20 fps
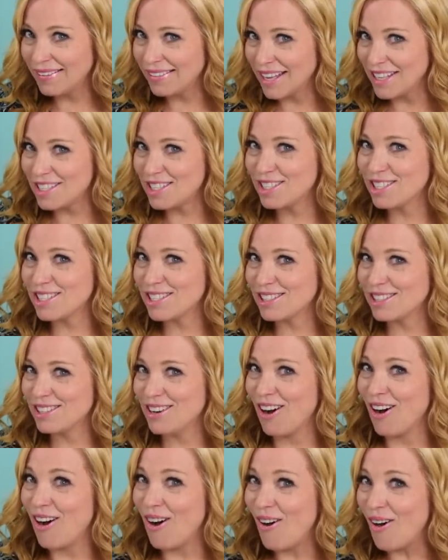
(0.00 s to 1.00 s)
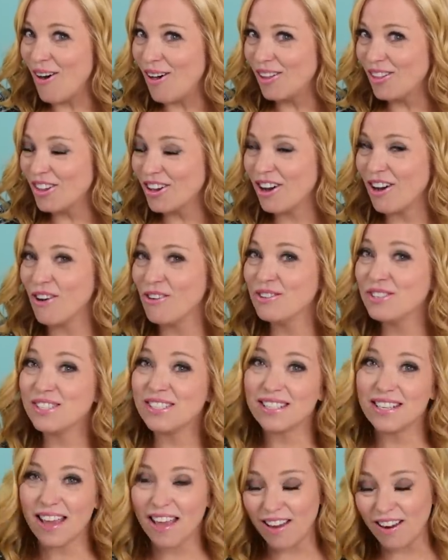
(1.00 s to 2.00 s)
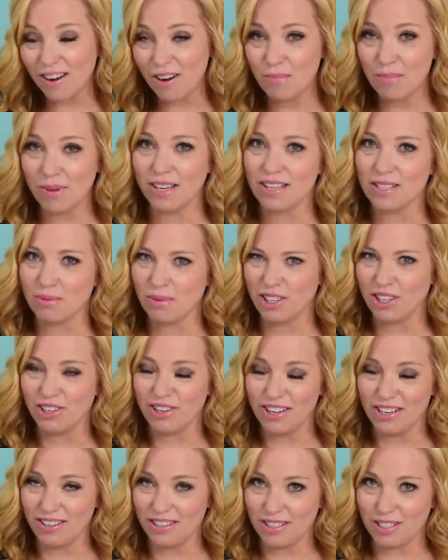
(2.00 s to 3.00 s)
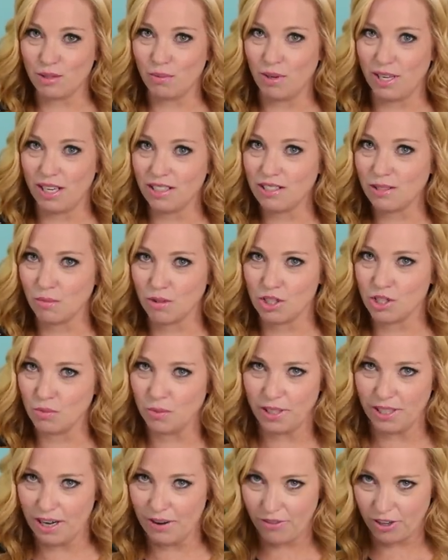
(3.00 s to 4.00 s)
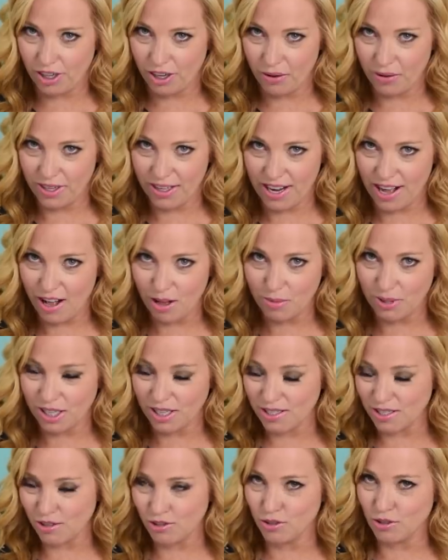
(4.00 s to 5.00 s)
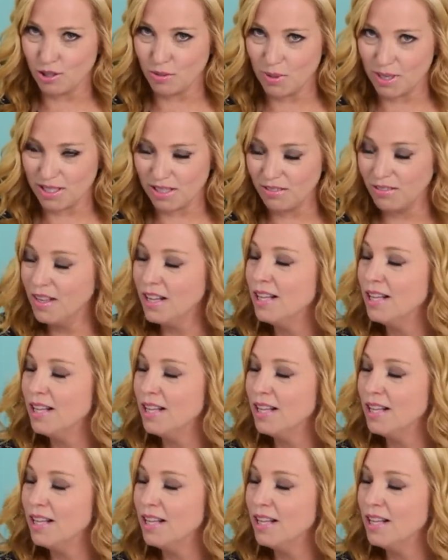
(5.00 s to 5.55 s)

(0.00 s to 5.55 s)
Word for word: let's just call the concierge, because when you're in the suites, which we never go in now because they're too expensive,